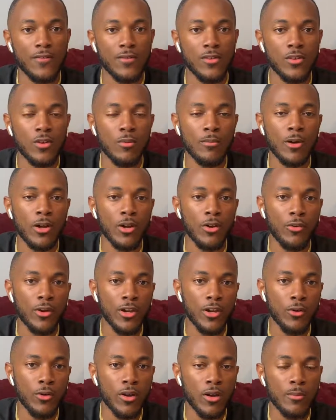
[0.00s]
You know, my
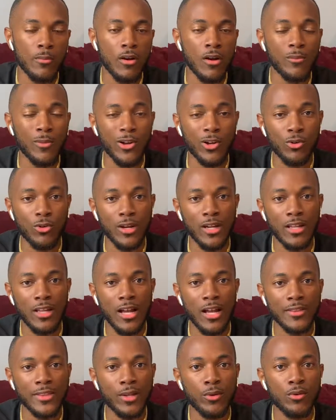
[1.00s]
great-grandma, my great-aunt,